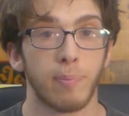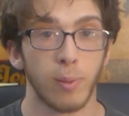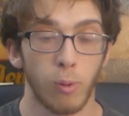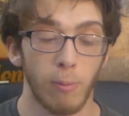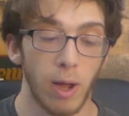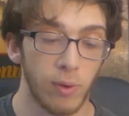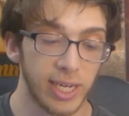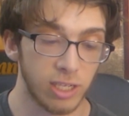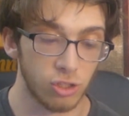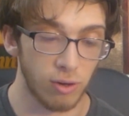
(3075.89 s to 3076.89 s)
of people by
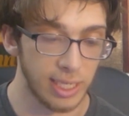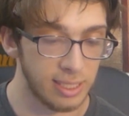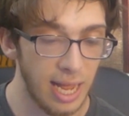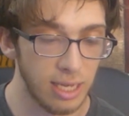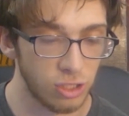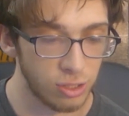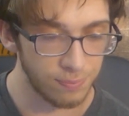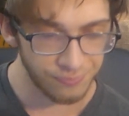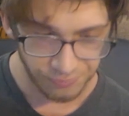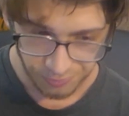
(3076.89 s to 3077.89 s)
winning in straight sets.